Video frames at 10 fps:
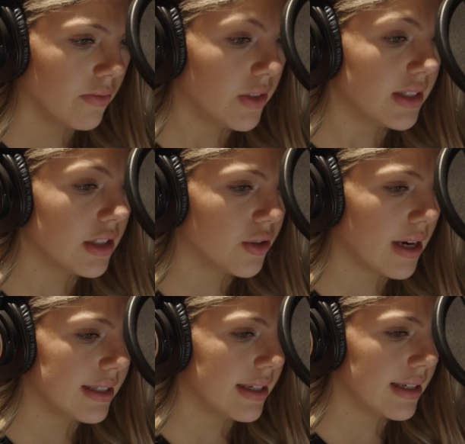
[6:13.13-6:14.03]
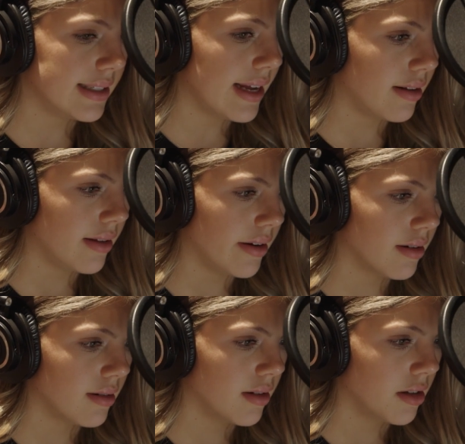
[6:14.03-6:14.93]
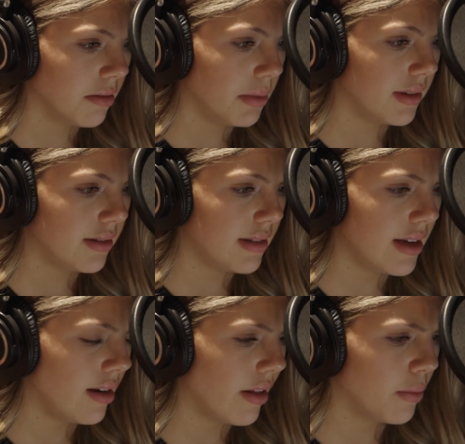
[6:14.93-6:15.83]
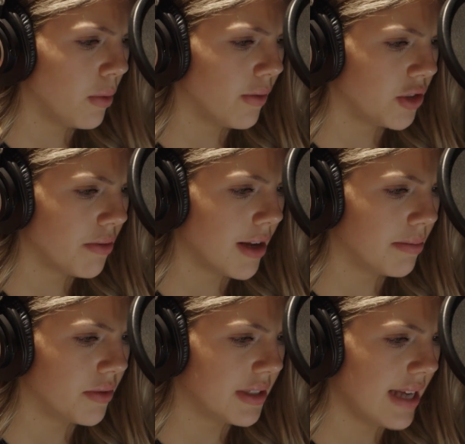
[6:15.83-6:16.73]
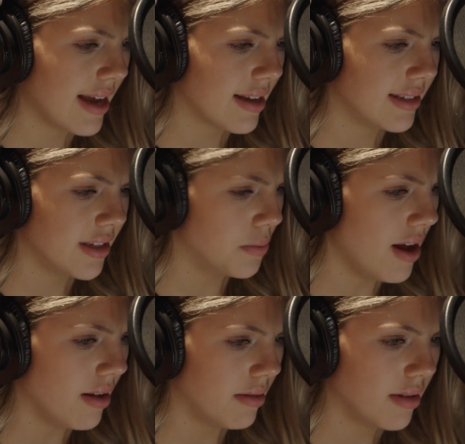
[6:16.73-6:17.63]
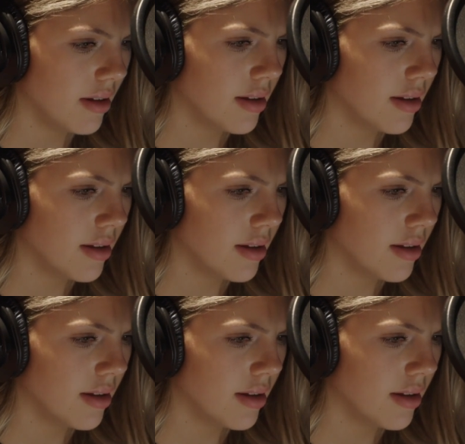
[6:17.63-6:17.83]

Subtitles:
Vincent tried to get us out of there, but then another wolf showed up to attack us as well.